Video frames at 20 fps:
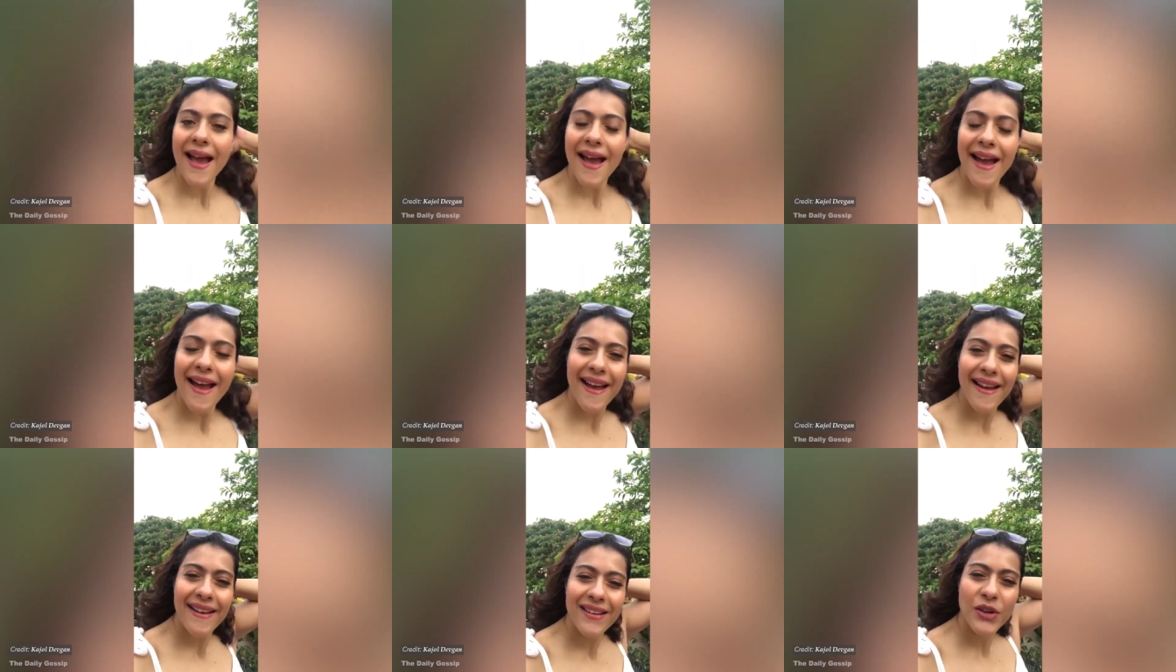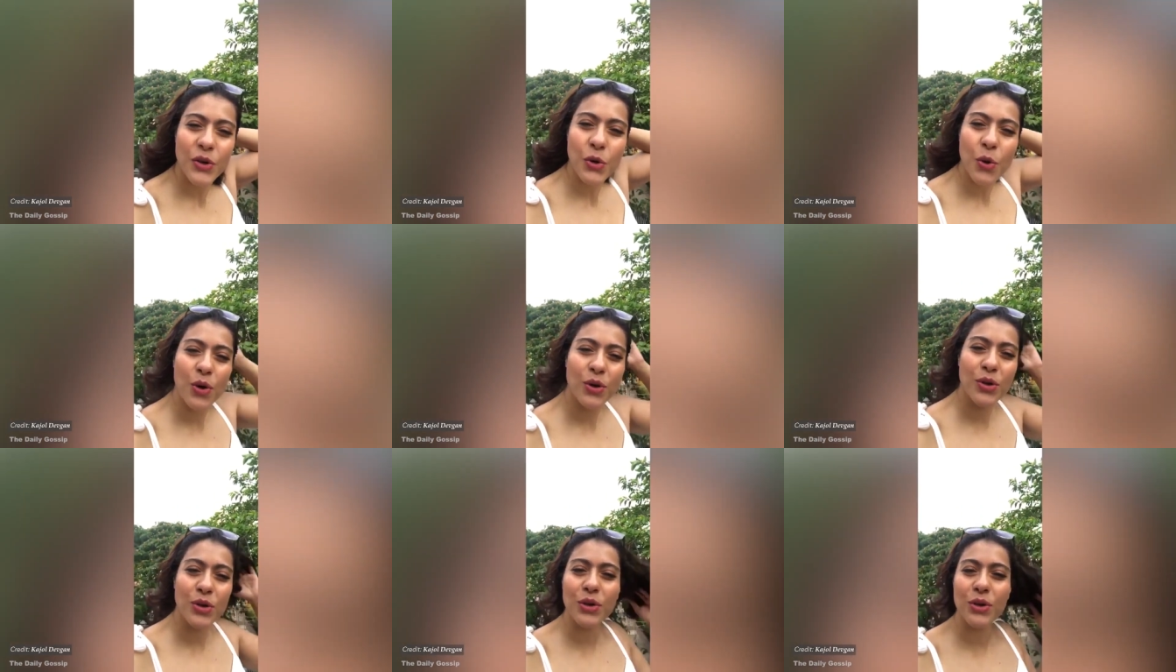and
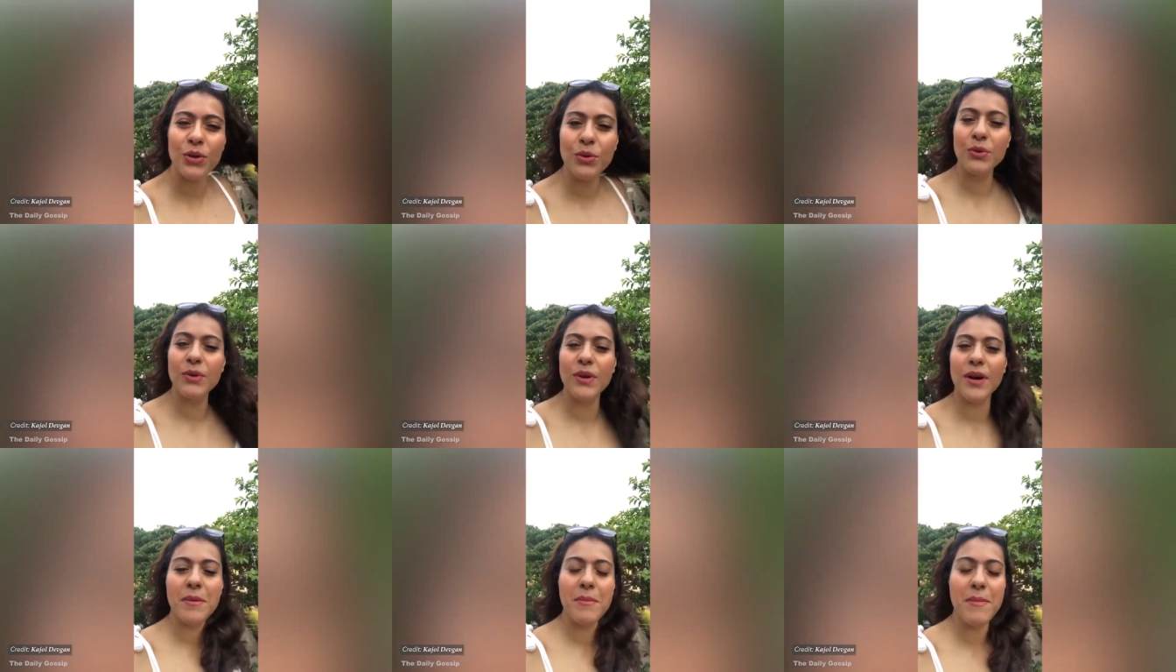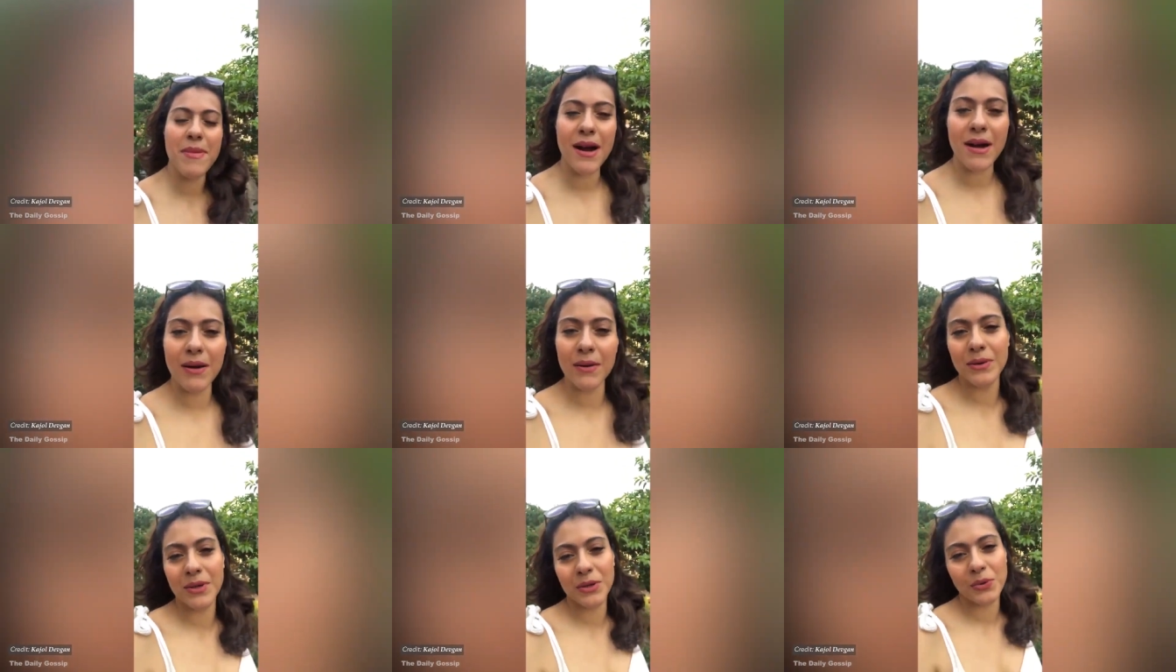talk to you
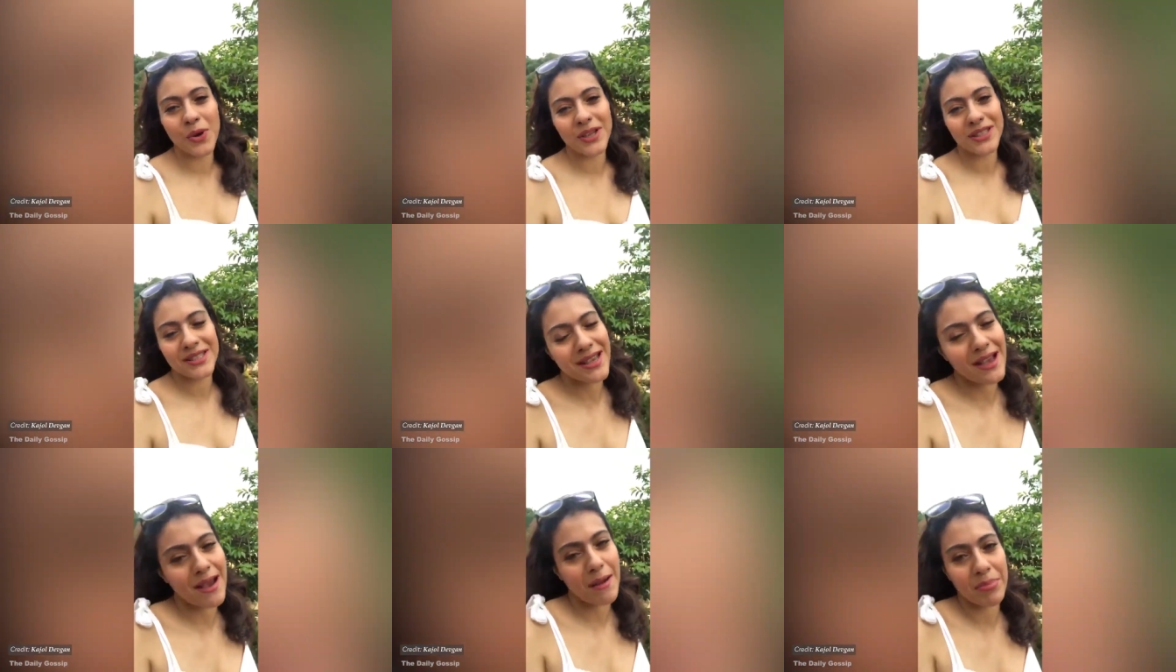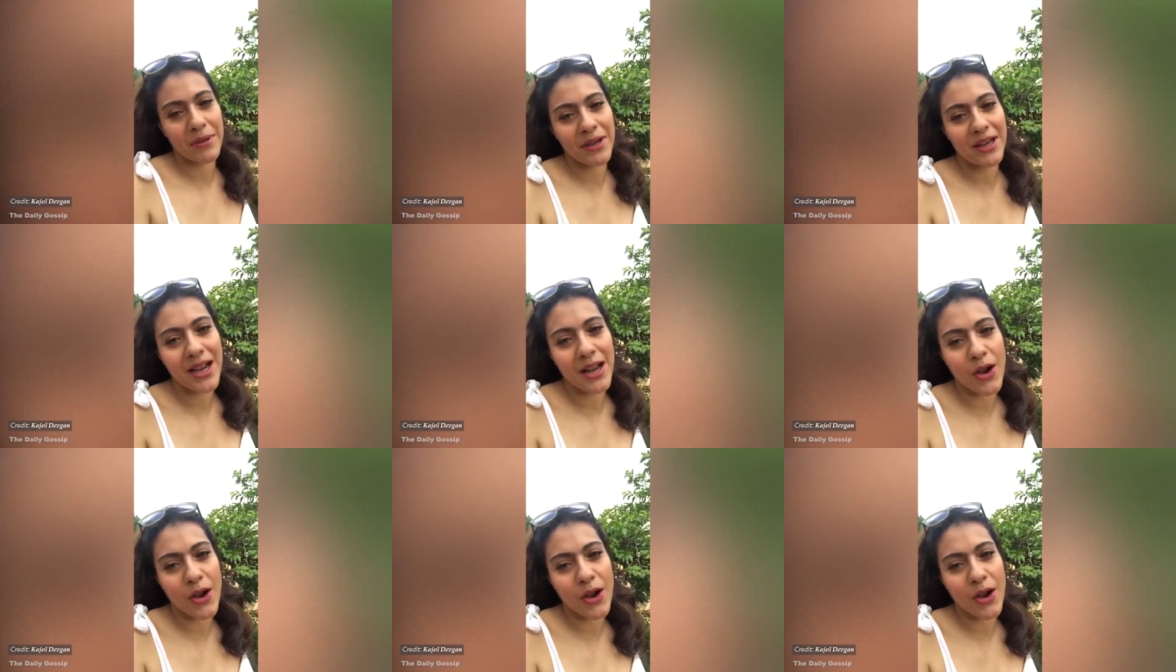about what's happening.